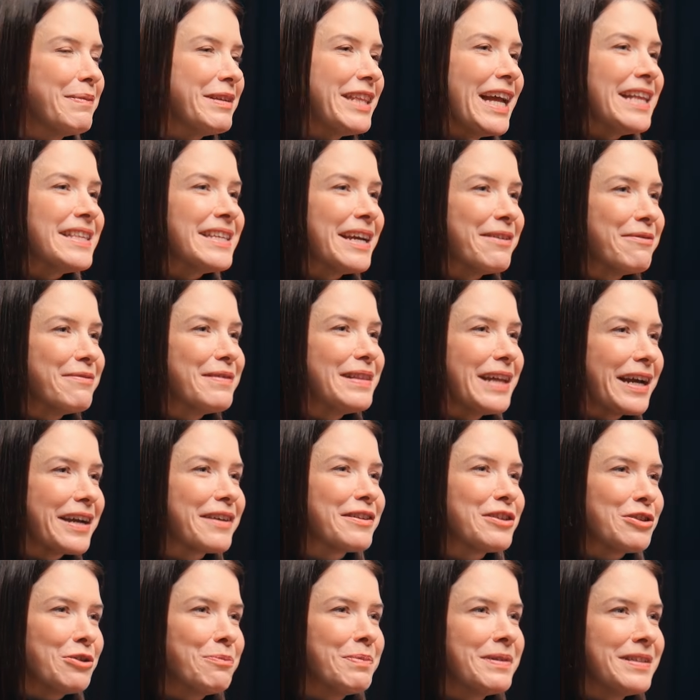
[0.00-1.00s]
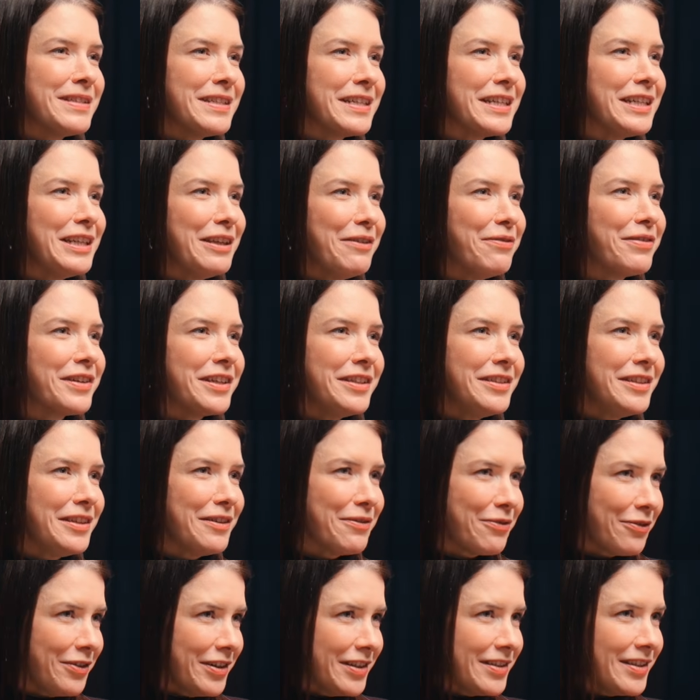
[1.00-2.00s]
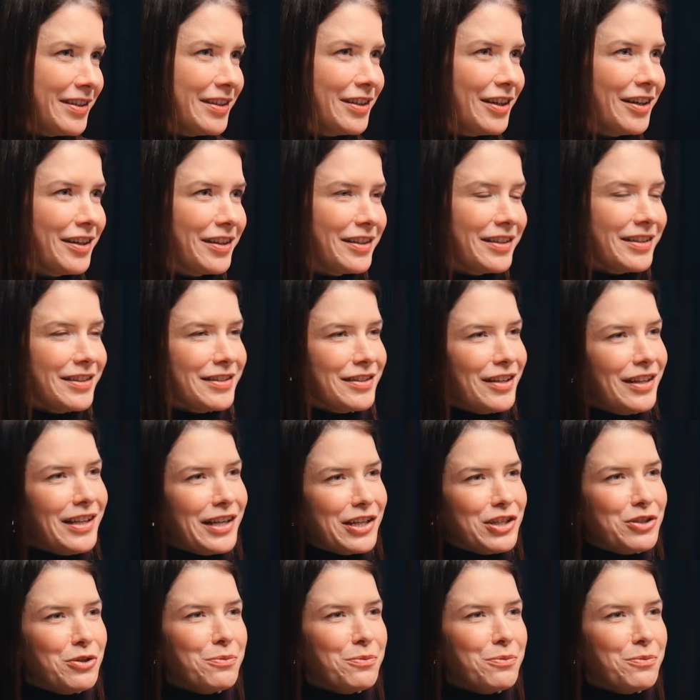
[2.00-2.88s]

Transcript: But that's a like super significant difference. It's not like